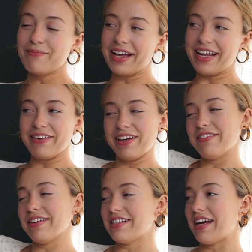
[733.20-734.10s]
but it, it
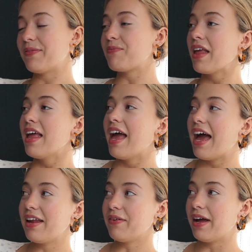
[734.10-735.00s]
worked out.
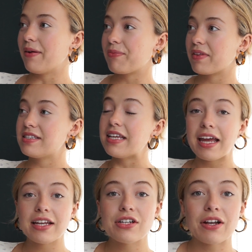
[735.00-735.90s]
Anyway,
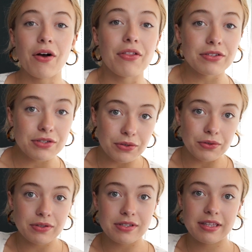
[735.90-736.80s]
Sage and all the
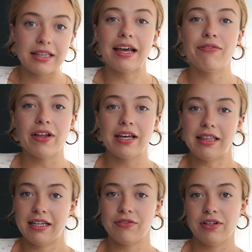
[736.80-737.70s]
dudes, they felt like
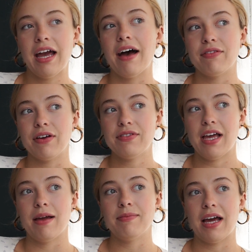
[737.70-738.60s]
they didn't really have enough
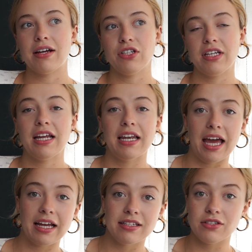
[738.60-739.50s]
time to actually
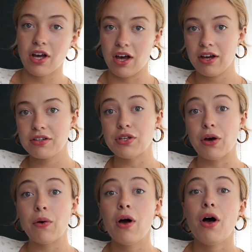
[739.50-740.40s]
connect and talk.
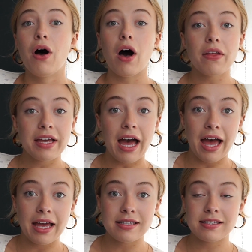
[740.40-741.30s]
So all the
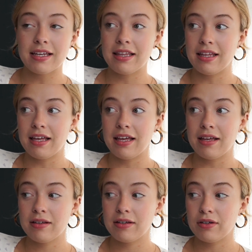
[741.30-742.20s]
guys in
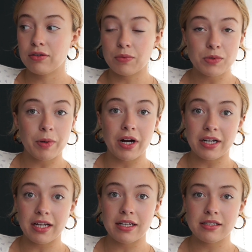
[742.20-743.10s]
the groom's
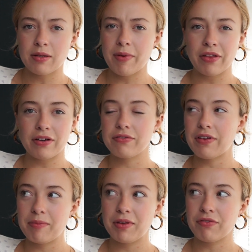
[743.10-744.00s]
party and some other
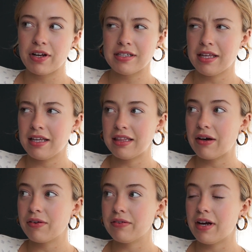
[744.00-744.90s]
family friends I think that
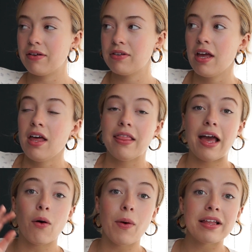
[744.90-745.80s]
were around, they
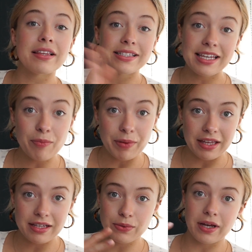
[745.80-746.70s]
all went in the teepee
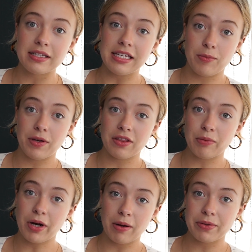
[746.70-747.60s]
because we had a teepee on the
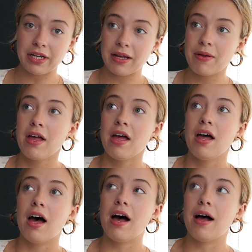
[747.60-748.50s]
property.
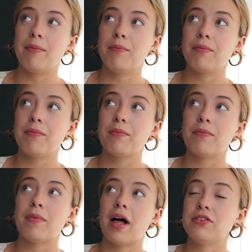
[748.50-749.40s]
Um,
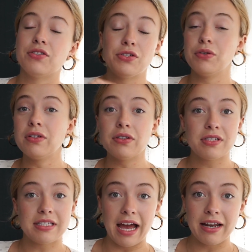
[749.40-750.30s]
I'll just do a little
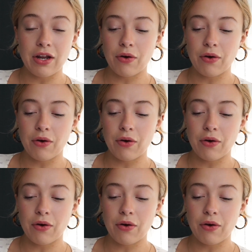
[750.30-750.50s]
side